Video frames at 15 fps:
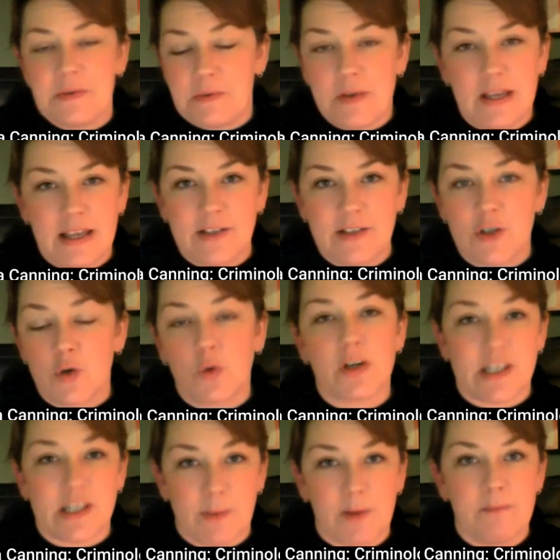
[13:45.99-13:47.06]
in short,
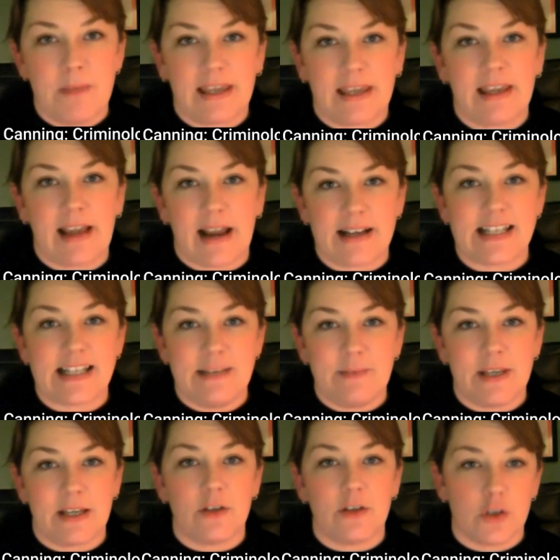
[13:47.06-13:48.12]
it's about making
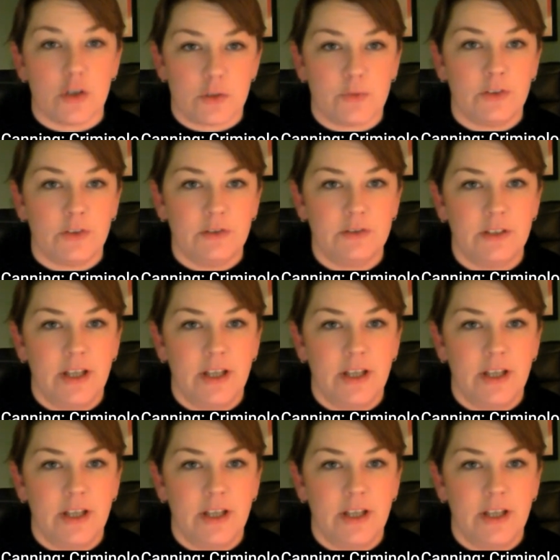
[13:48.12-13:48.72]
academia useful,